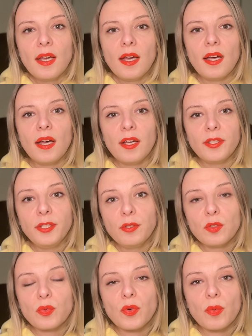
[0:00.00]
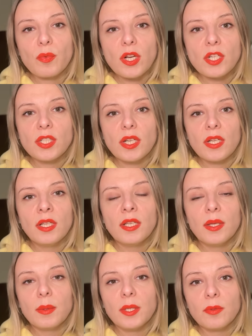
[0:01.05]
uh, news from Russia,
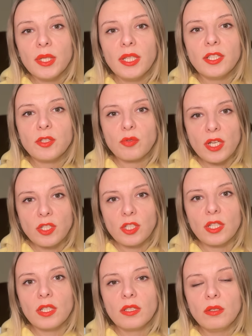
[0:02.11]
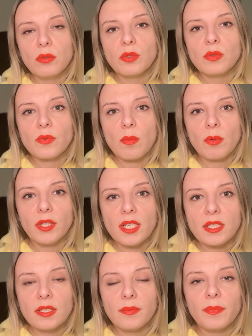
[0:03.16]
there were really tragic news from
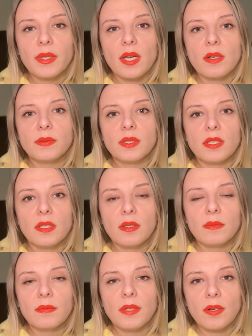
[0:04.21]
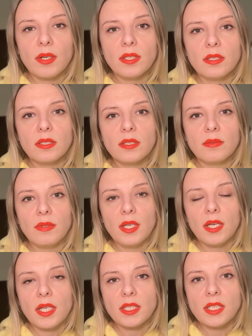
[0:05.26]
Odesa after a very
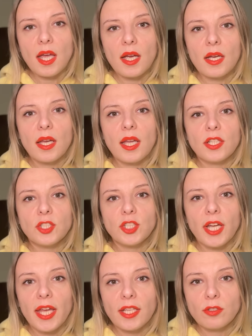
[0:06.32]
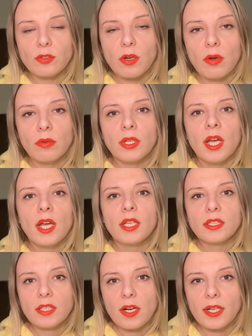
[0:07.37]
severe attack and Shahed drone
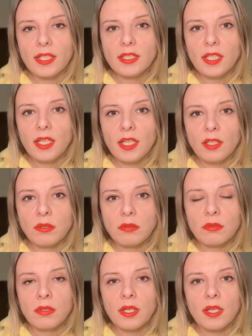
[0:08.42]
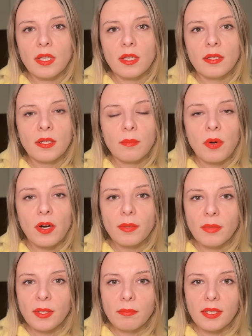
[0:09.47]
targeting into uh, an
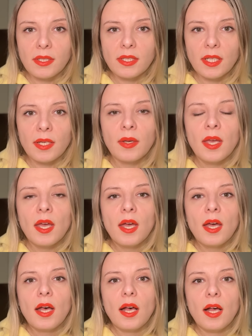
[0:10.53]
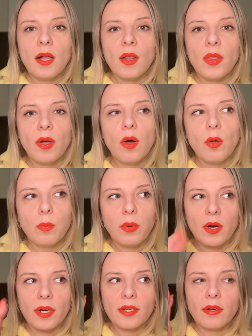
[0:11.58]
apartment building. Uh, the whole
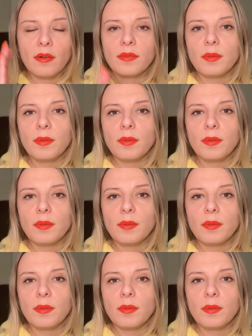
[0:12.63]
part of